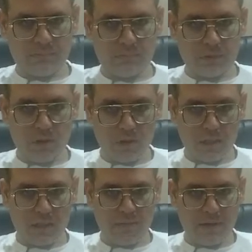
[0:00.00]
Okay,
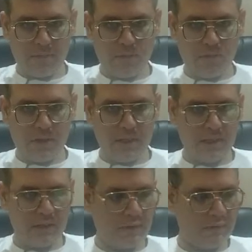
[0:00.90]
if I move it
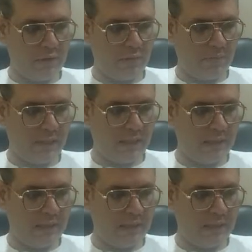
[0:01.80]
here, what will you play?